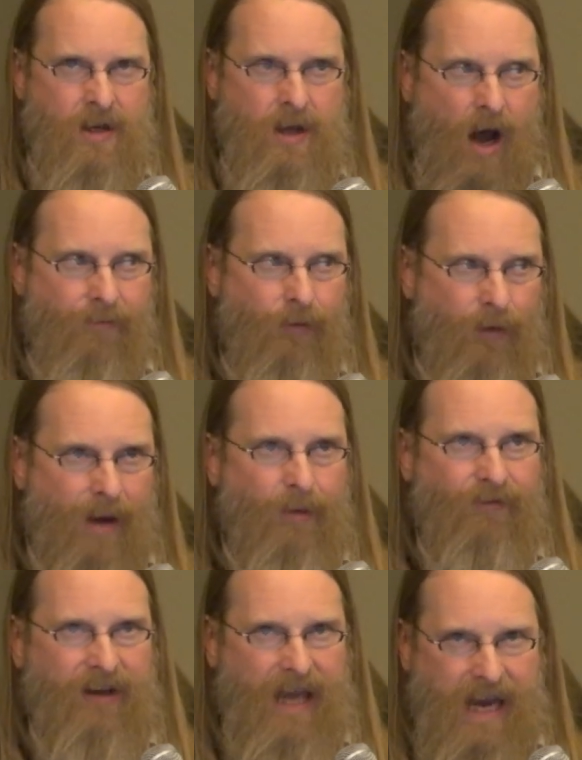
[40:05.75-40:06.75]
of the
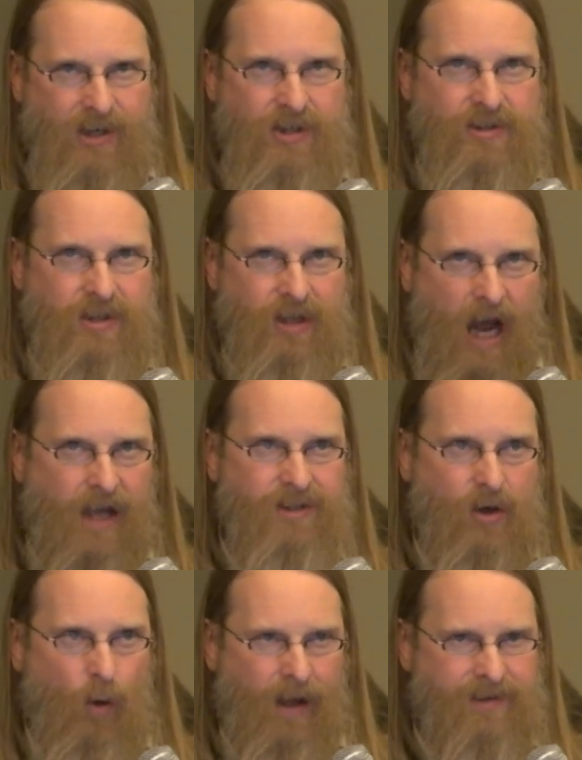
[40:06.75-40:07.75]
ramifications and
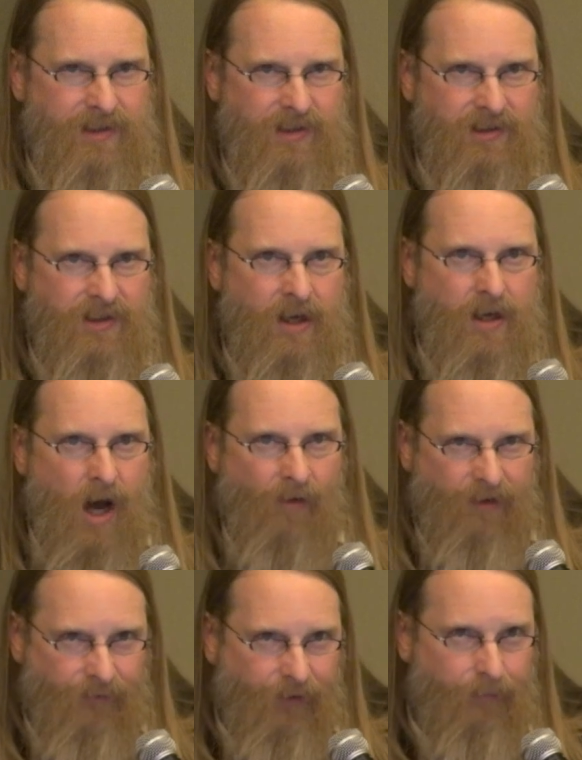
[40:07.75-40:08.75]
consequences
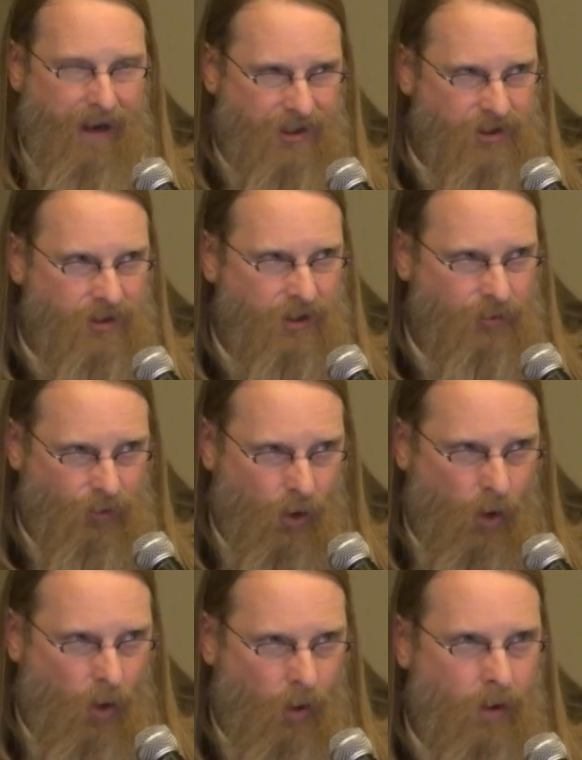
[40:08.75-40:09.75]
of information
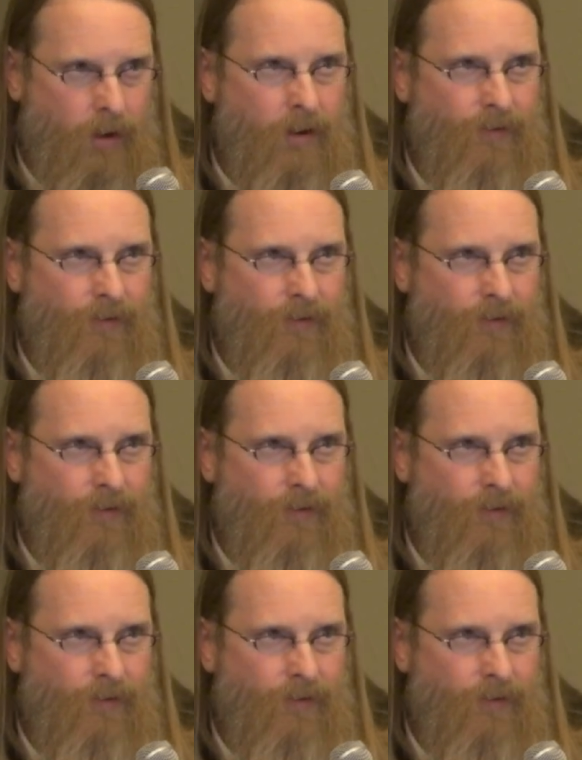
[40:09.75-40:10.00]
control,